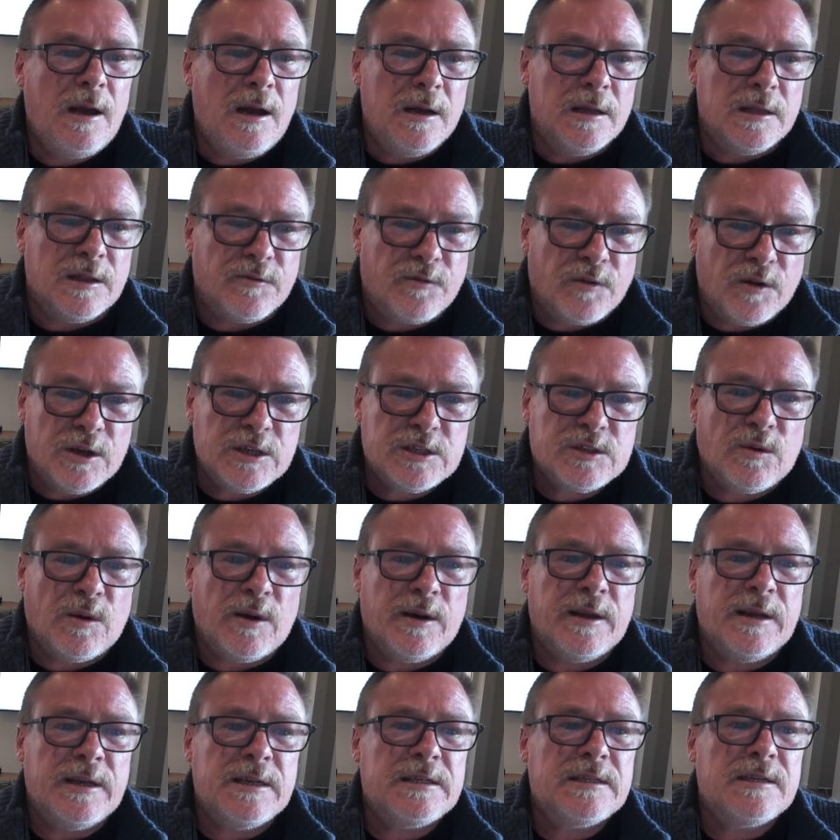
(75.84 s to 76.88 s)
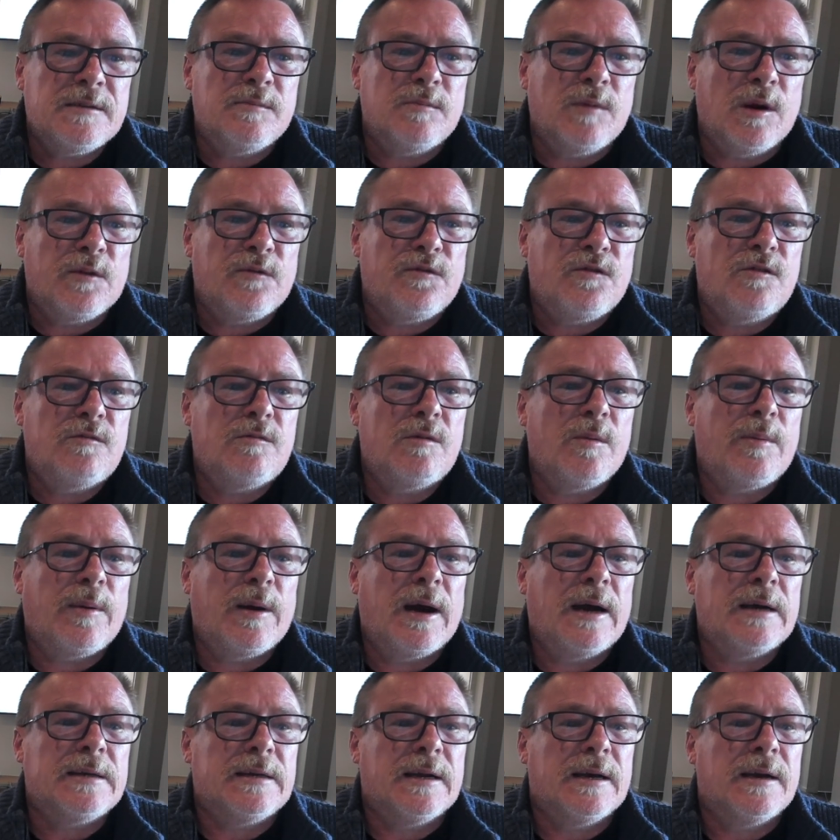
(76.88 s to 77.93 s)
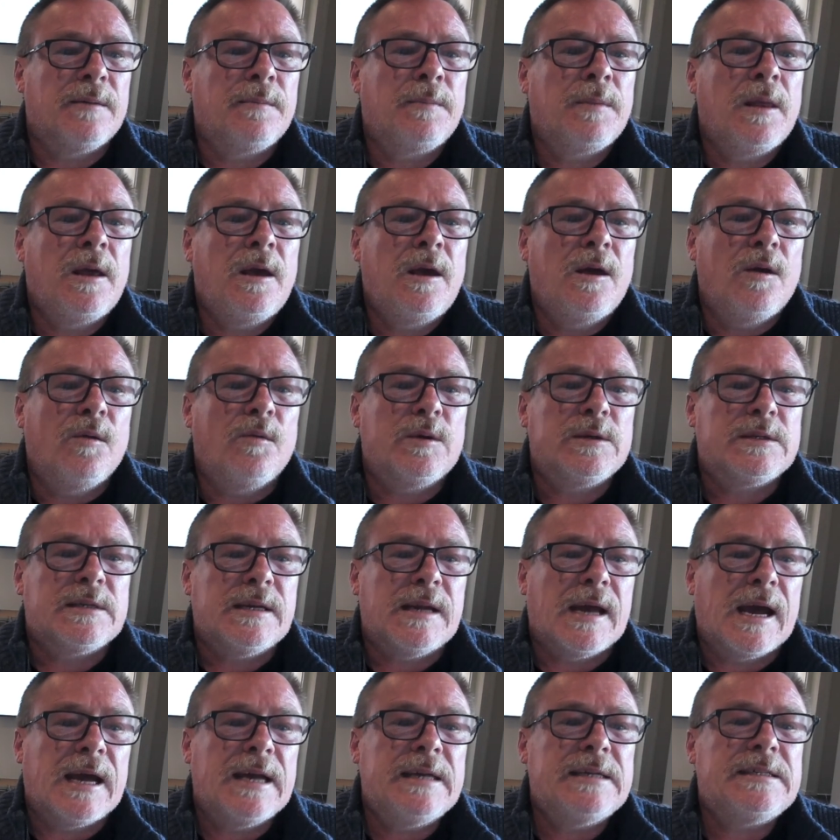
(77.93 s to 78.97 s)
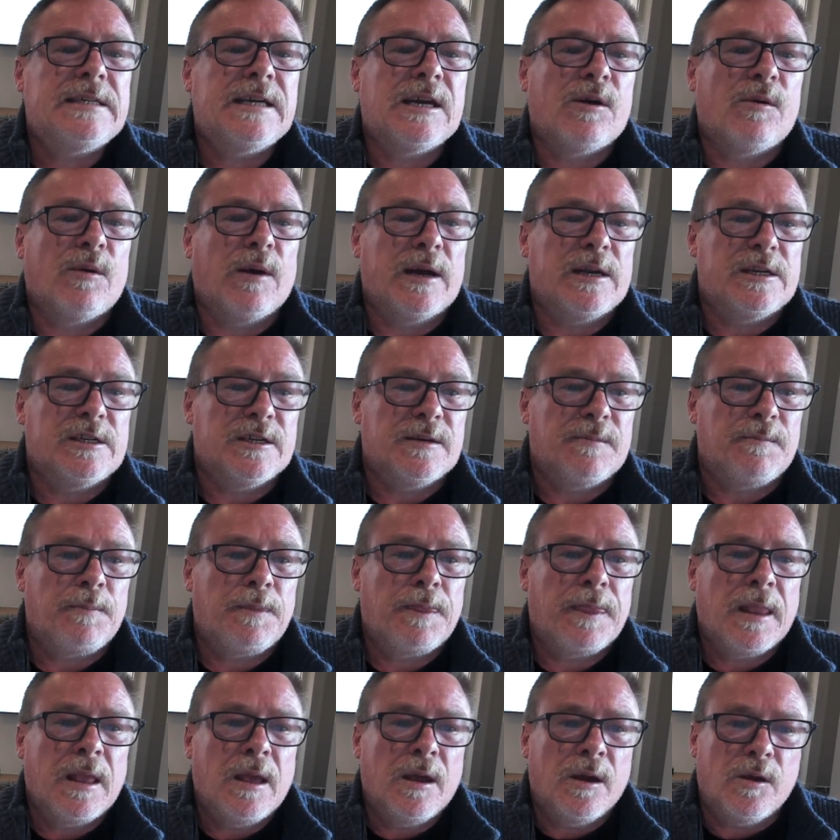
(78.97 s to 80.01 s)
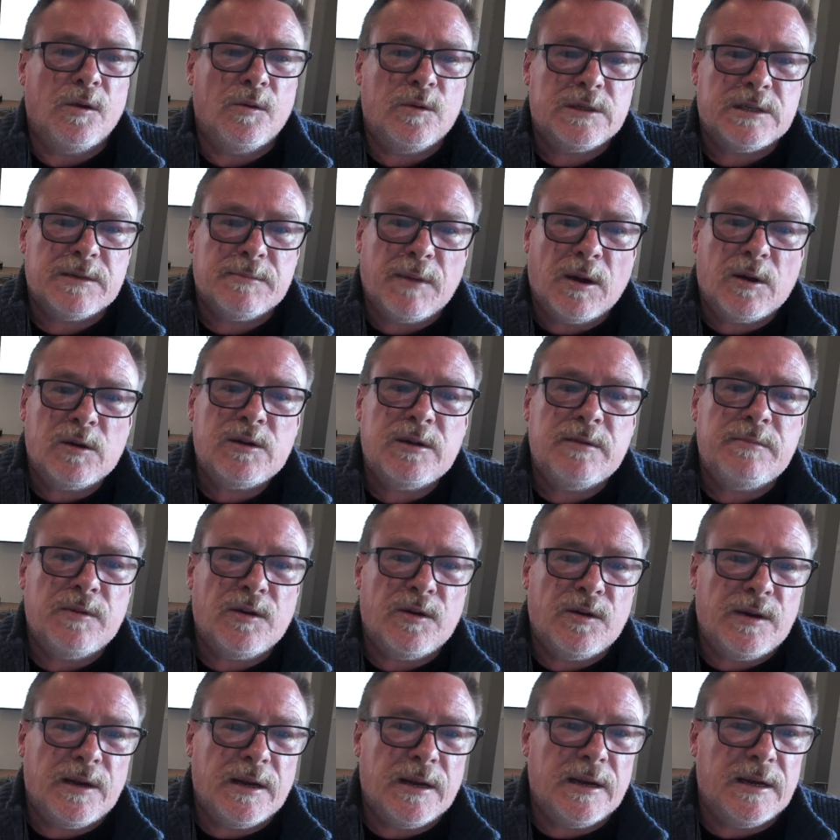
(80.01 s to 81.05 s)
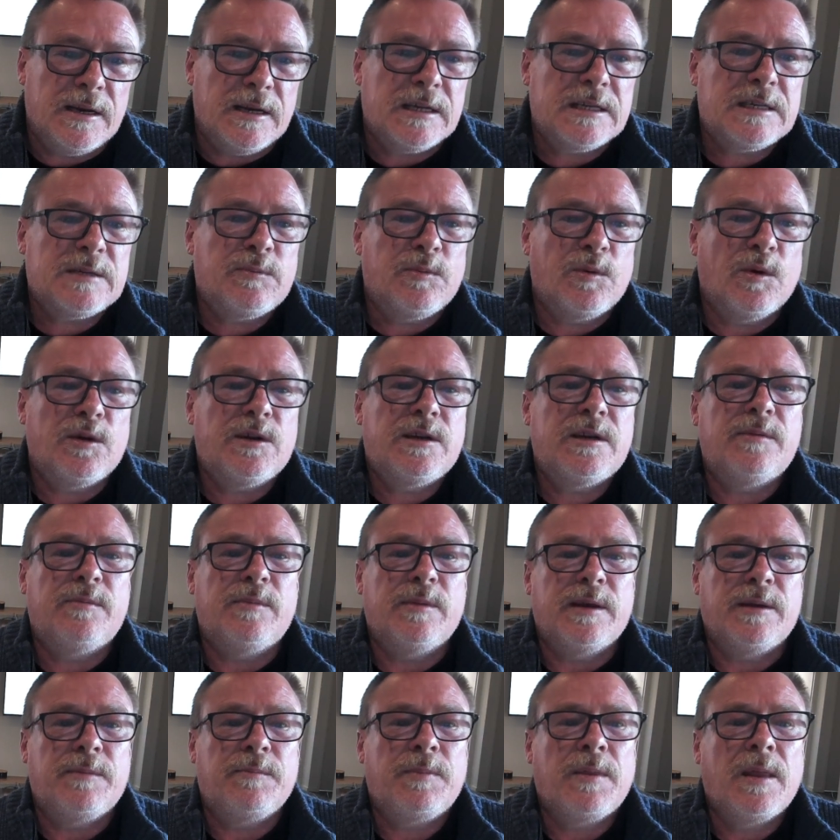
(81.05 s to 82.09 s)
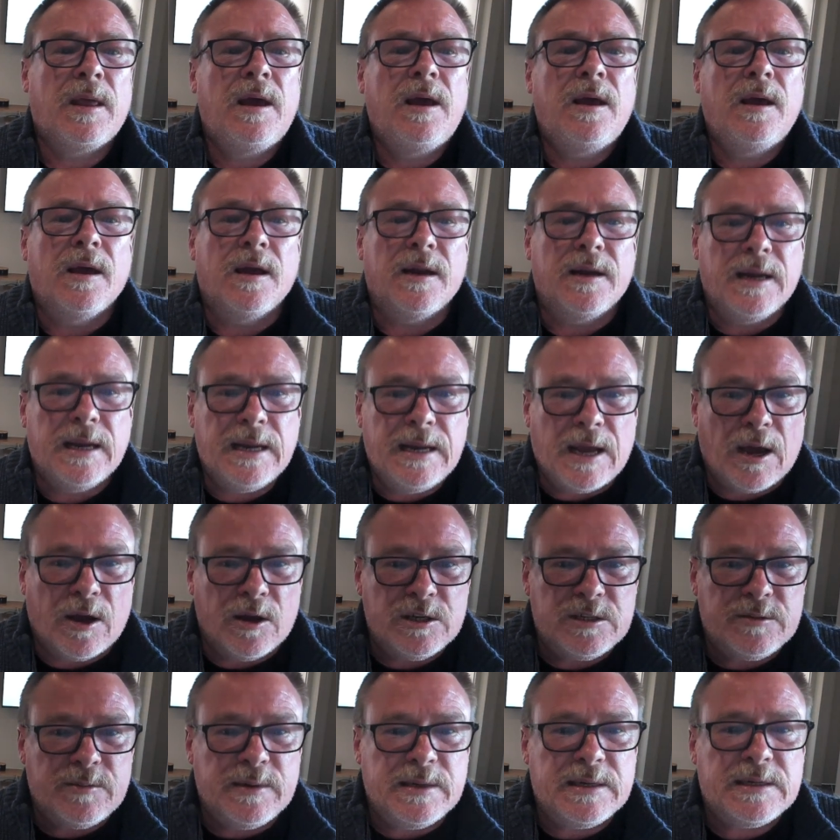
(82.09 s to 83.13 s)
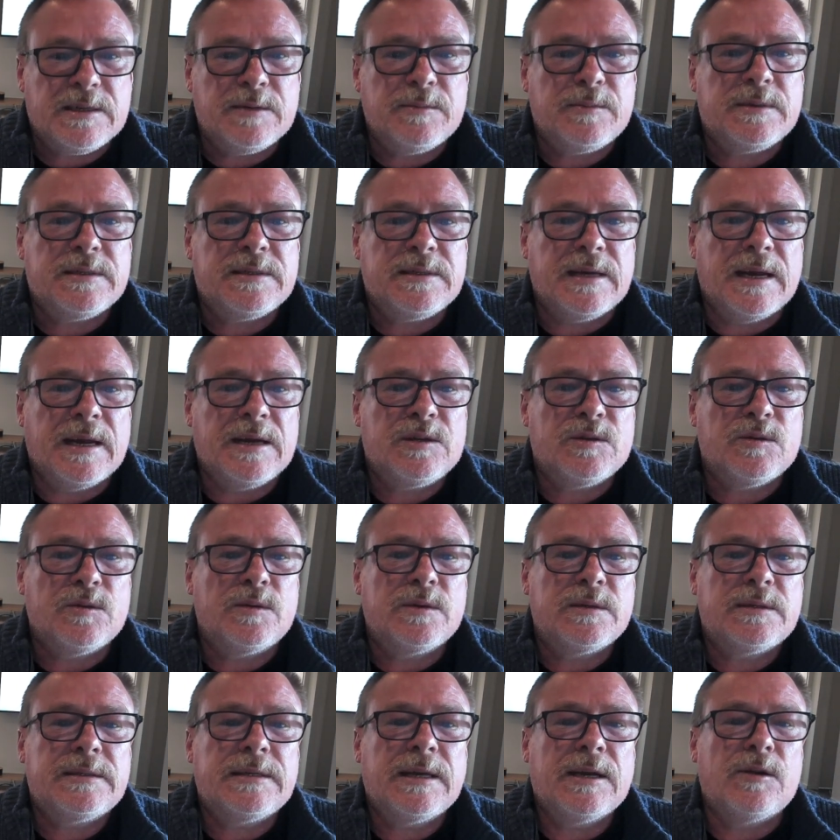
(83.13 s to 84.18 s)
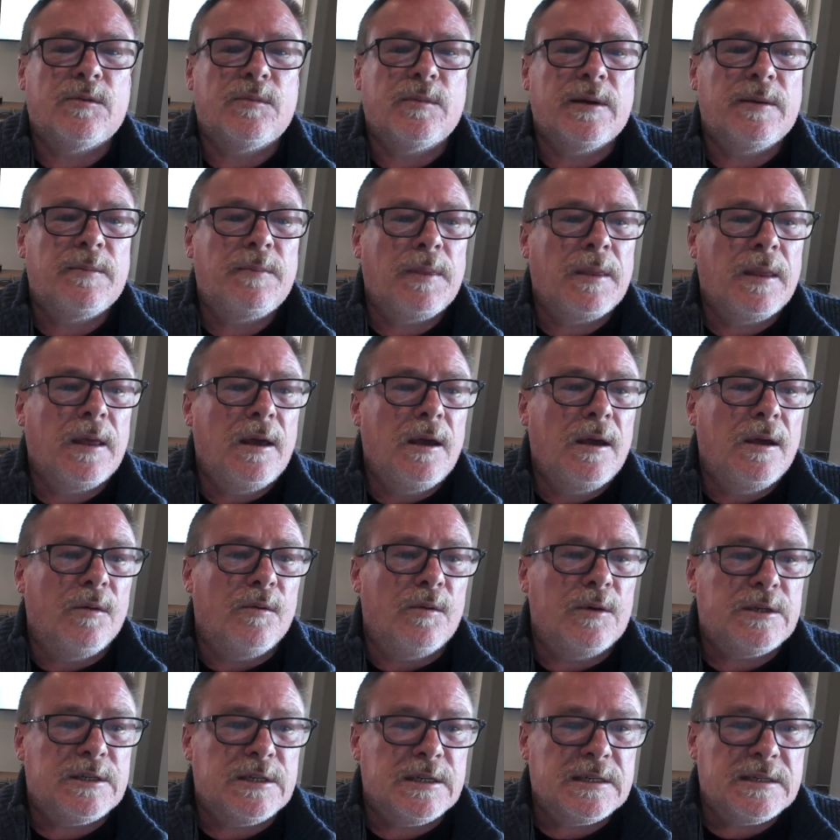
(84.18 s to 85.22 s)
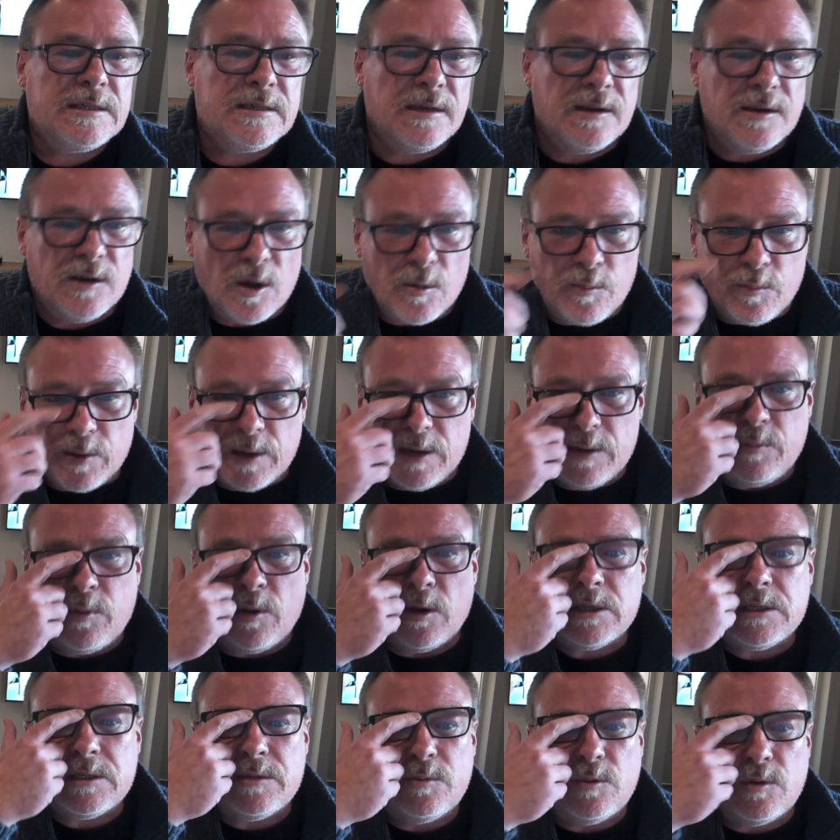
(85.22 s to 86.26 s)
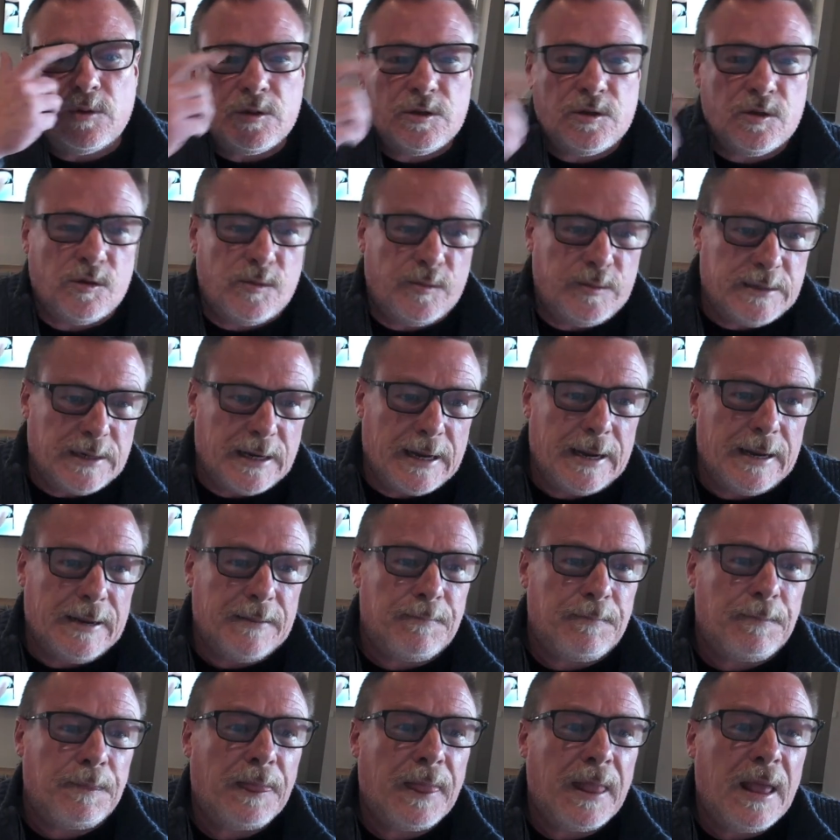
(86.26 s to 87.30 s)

The first one is my former partner was an ASIO agent who was a multimillionaire and exploited me, and he owes me a substantial settlement, which has not been possible to obtain.